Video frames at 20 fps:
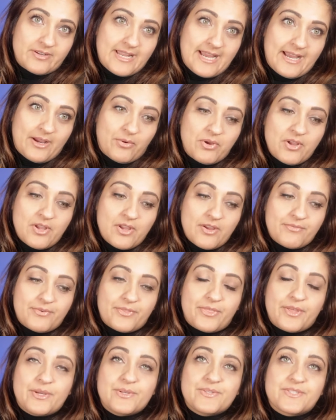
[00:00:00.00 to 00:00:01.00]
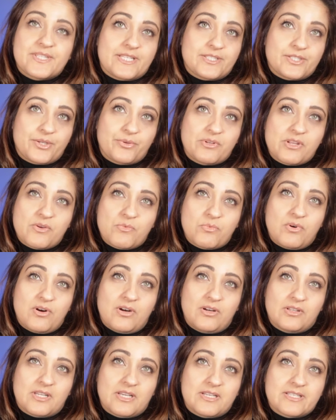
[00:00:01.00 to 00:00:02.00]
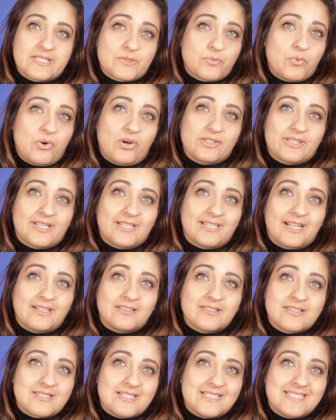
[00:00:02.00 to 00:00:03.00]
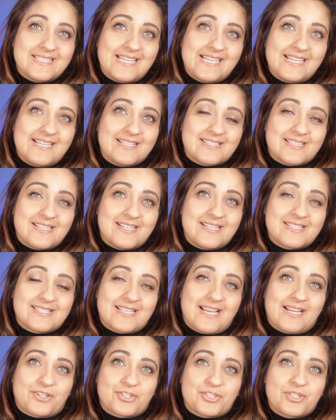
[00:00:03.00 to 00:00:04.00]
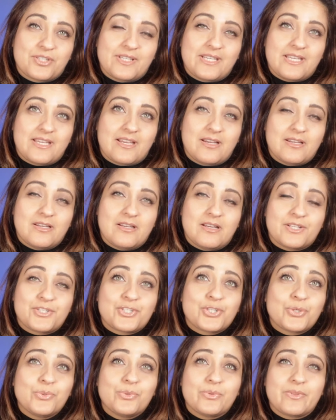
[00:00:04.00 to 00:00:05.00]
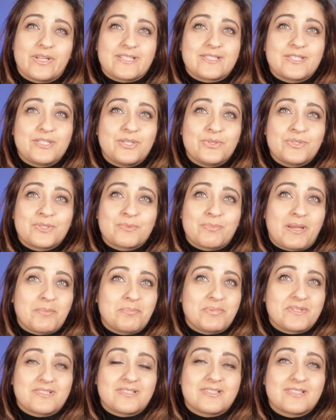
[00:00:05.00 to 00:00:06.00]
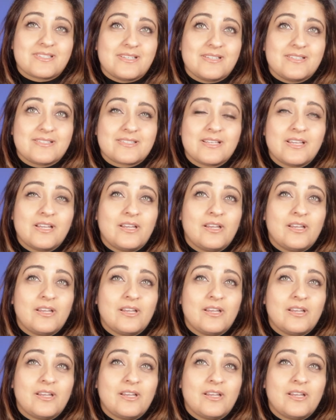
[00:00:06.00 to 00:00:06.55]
Now, for those that don't know what a SWOT analysis is, it's actually a tool that's used by businesses